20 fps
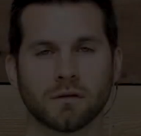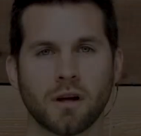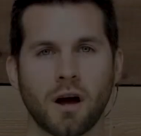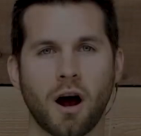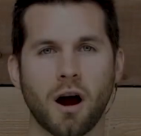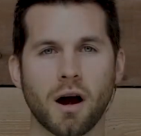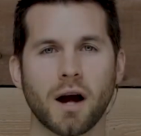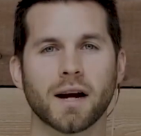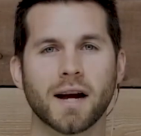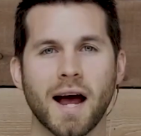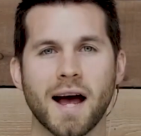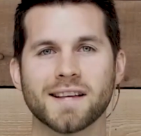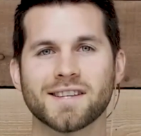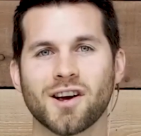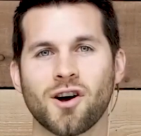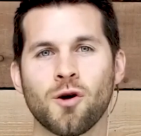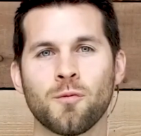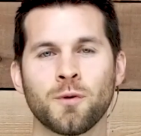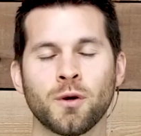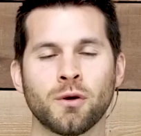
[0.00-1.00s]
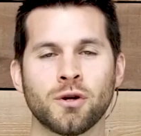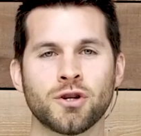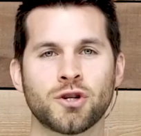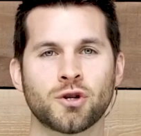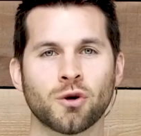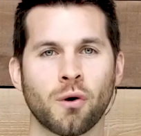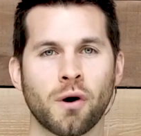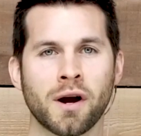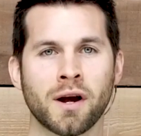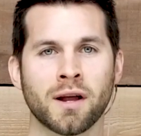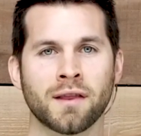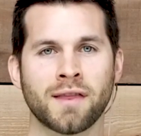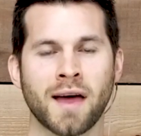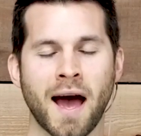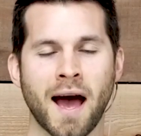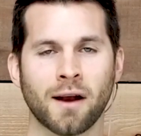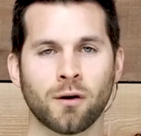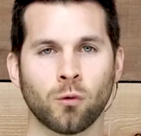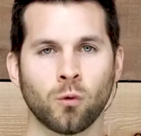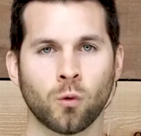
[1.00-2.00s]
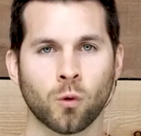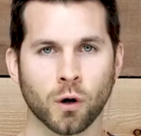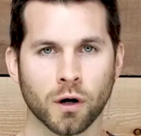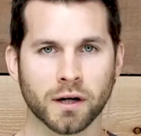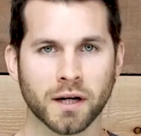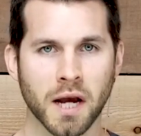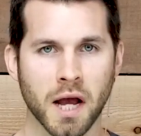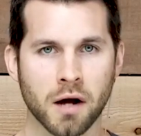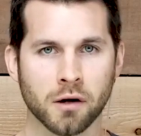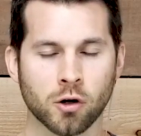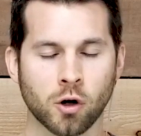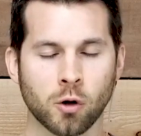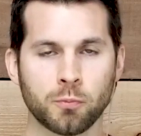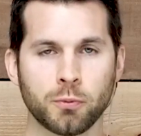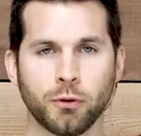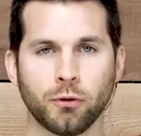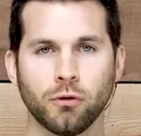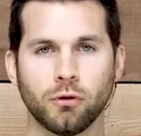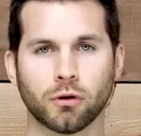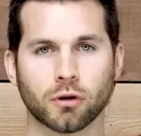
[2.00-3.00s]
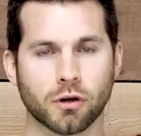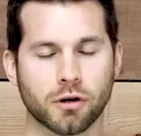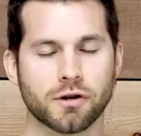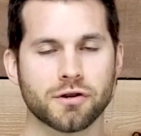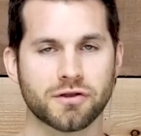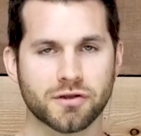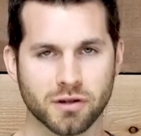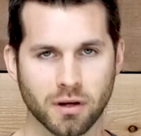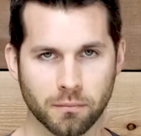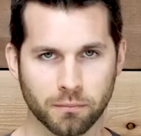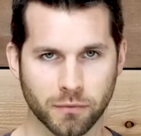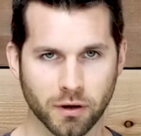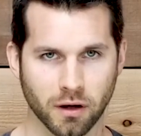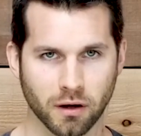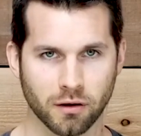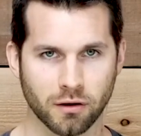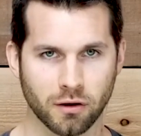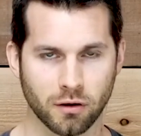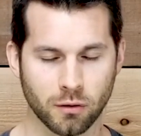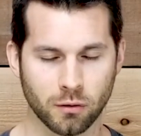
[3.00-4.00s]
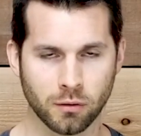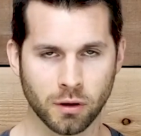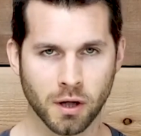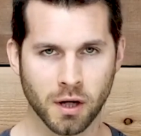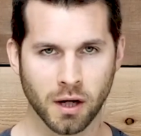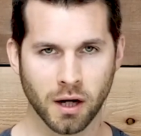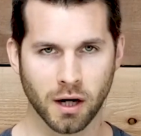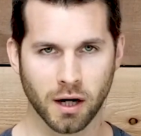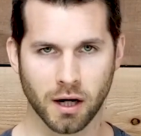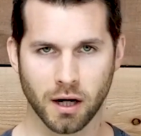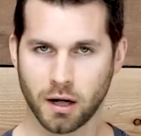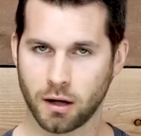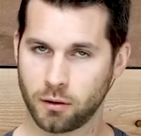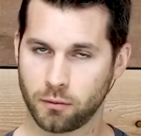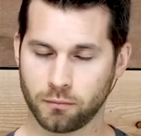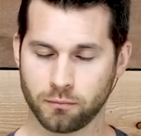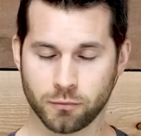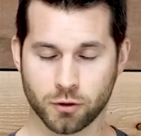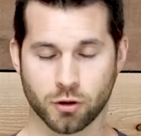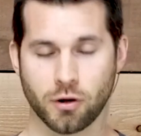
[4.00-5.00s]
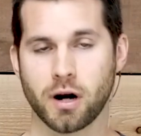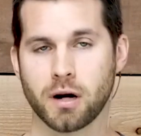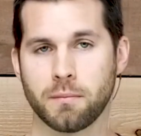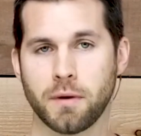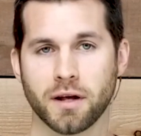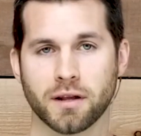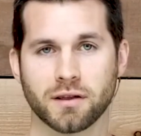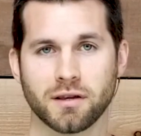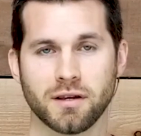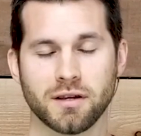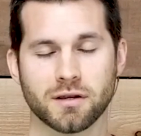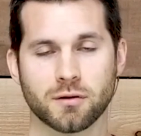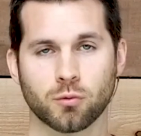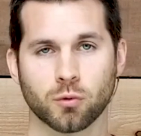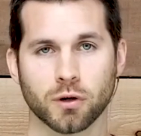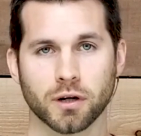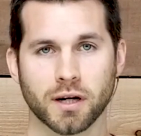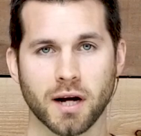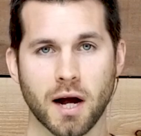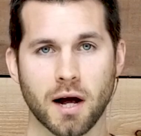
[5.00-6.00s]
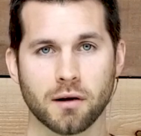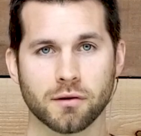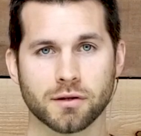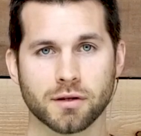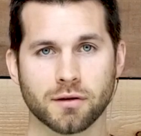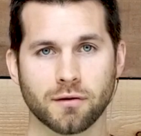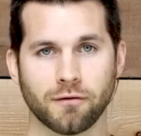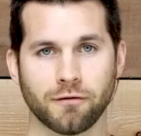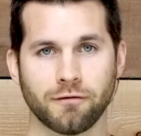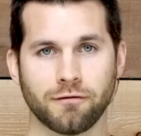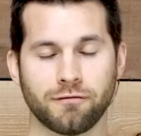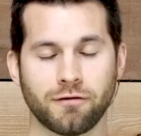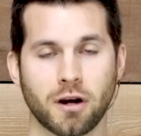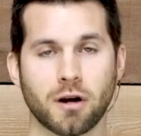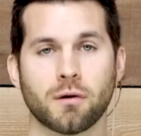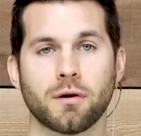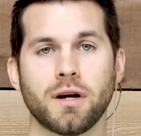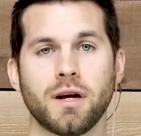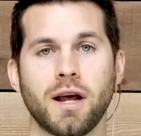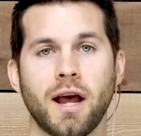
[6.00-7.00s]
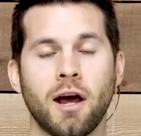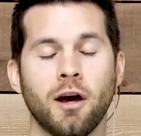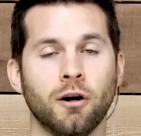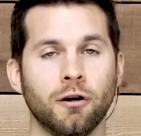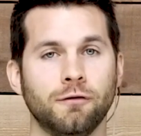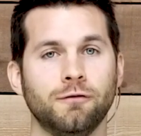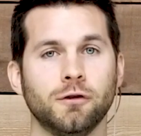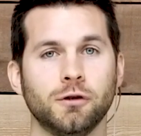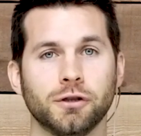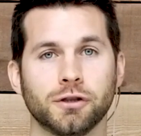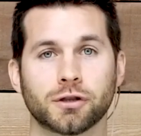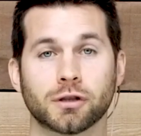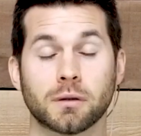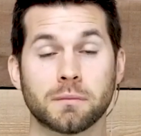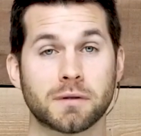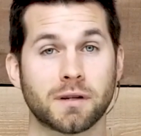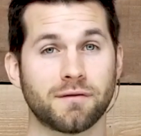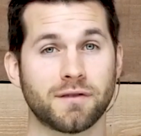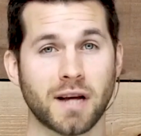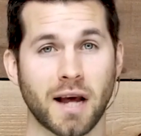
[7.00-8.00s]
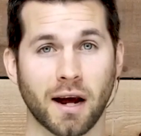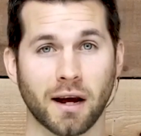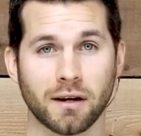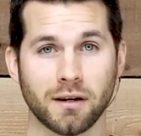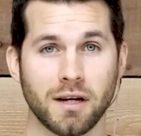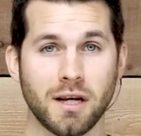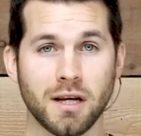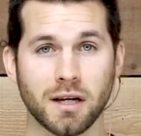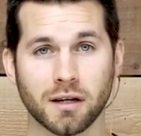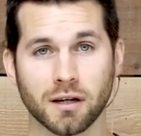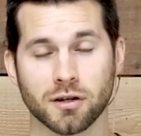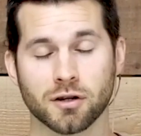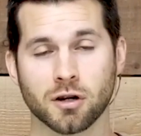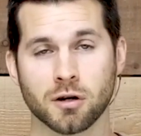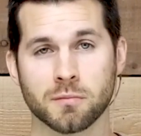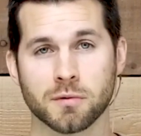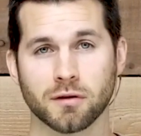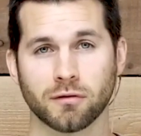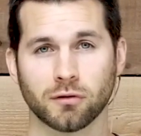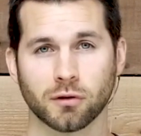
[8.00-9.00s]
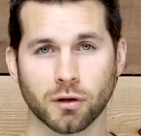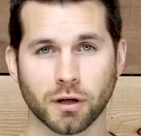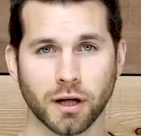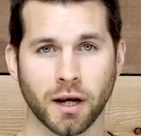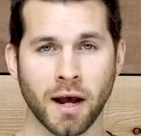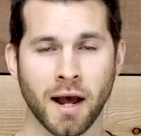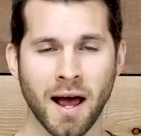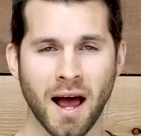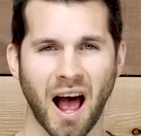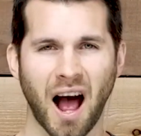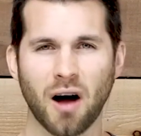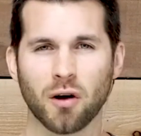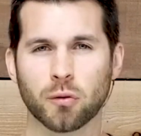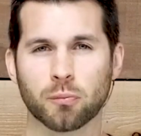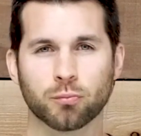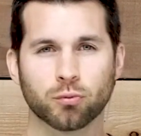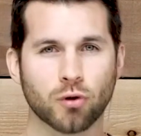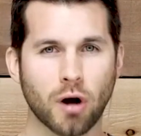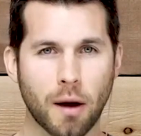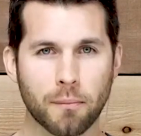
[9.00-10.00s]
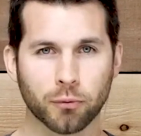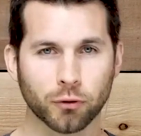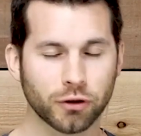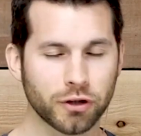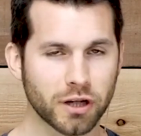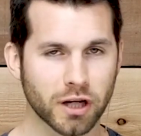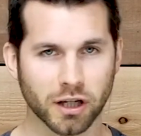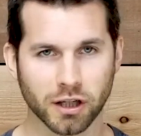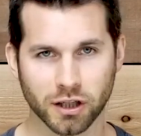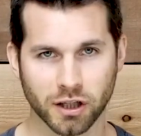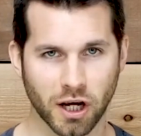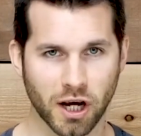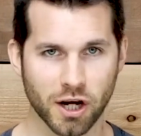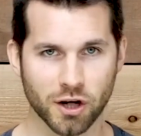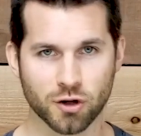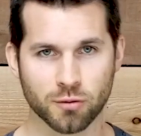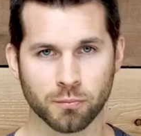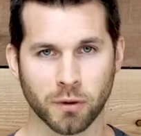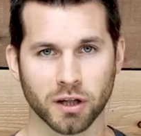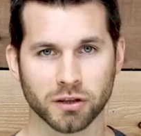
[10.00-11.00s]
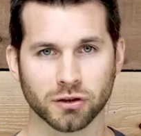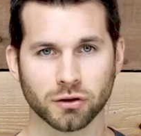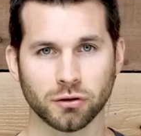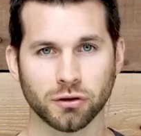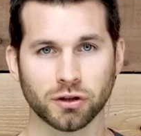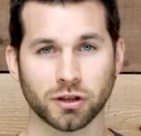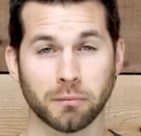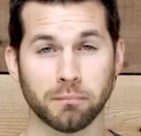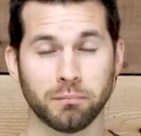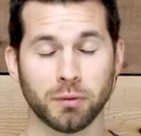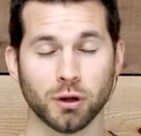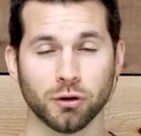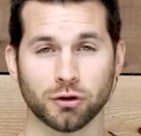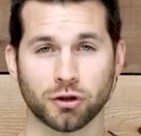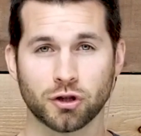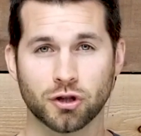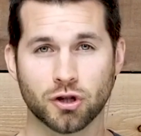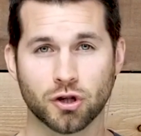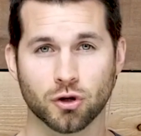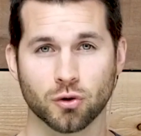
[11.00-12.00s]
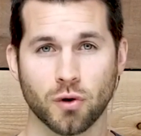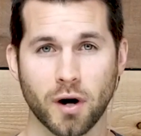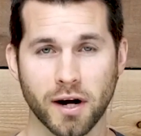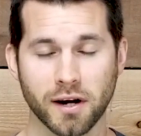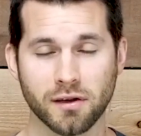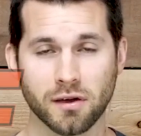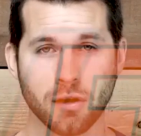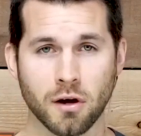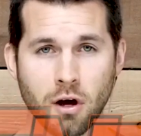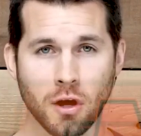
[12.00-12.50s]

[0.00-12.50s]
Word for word: All right, guys, I hope you enjoyed that workout. Hope you learned something new. Try to make these workouts very helpful in terms of technique, in terms of learning how to properly engage muscles and build strength